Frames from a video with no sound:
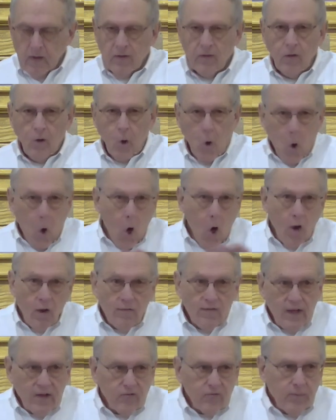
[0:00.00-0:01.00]
All of
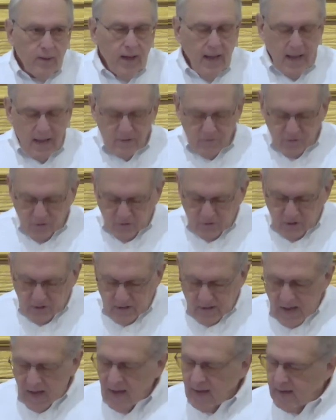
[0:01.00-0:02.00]
that's behind. So
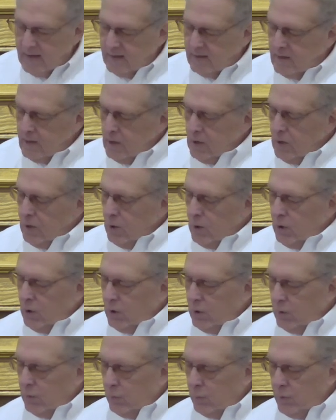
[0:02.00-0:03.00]
tonight,
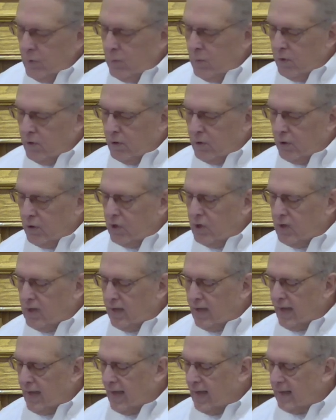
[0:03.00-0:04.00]
we want to look
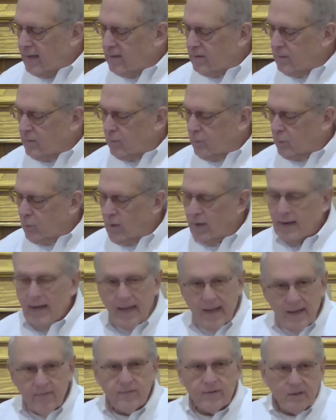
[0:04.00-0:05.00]
at what
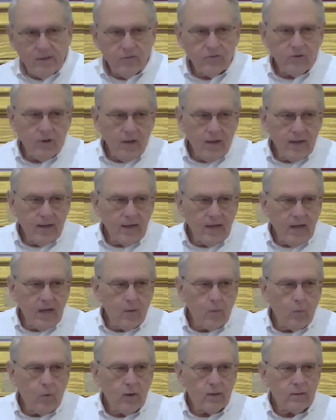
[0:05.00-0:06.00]
heaven is like
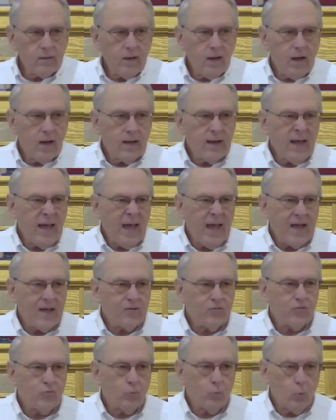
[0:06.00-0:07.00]
and what God
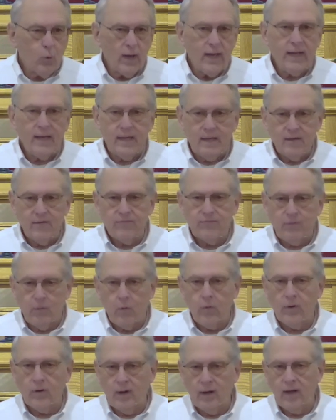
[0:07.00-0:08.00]
has waiting
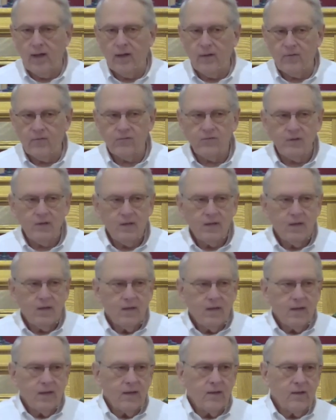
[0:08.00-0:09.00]
for us.
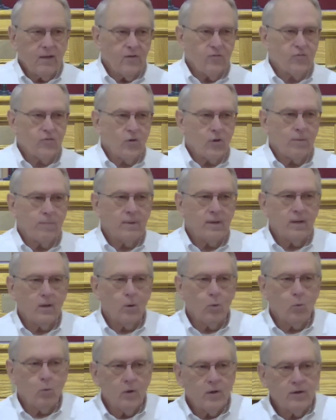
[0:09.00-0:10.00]
It's going to be a
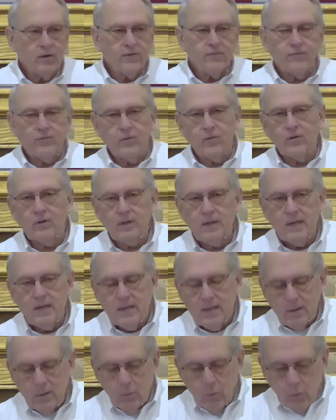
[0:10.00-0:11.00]
wonderful,
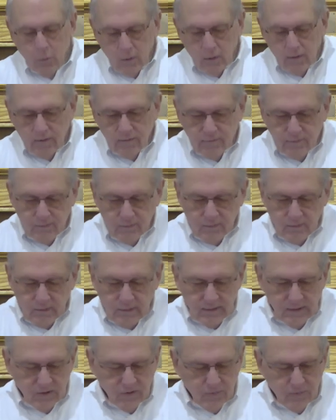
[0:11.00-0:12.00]
wonderful
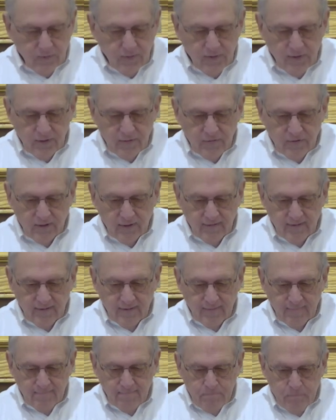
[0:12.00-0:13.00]
experience, I
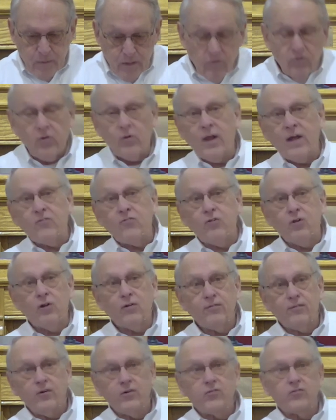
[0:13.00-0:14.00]
think. So let's look,
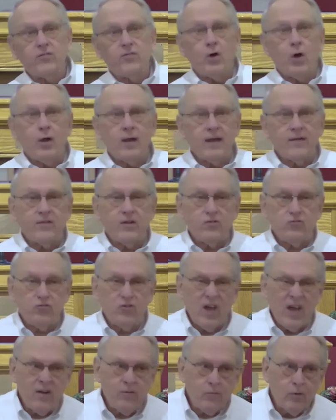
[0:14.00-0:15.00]
first of all, at the
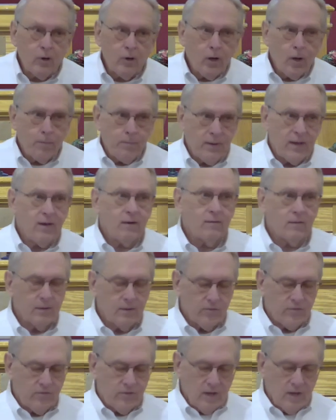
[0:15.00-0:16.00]
general
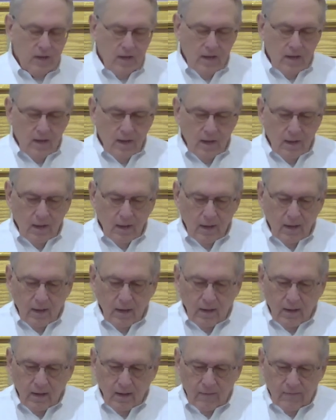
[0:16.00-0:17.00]
appearance uh,
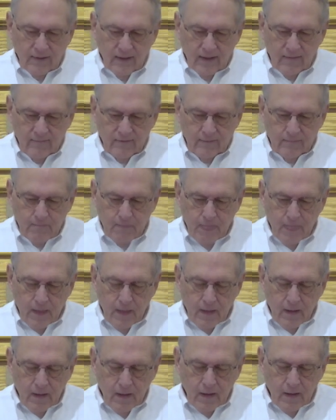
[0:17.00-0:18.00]
of heaven,
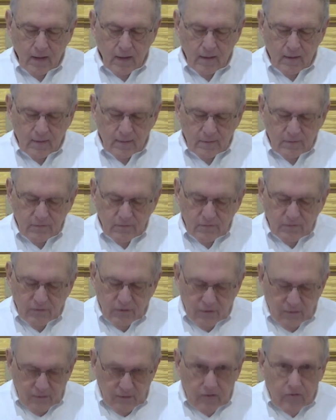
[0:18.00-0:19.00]
uh, g-
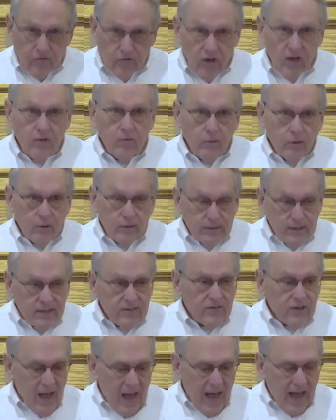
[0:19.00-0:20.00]
the general
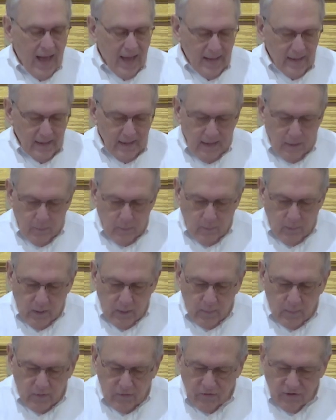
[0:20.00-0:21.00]
design. And,
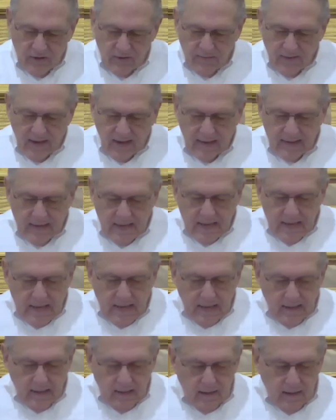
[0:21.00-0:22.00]
and we see that
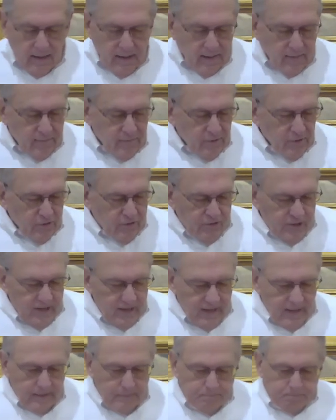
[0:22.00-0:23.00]
uh, in verse
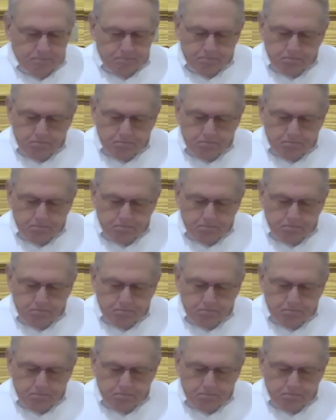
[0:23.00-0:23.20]
10.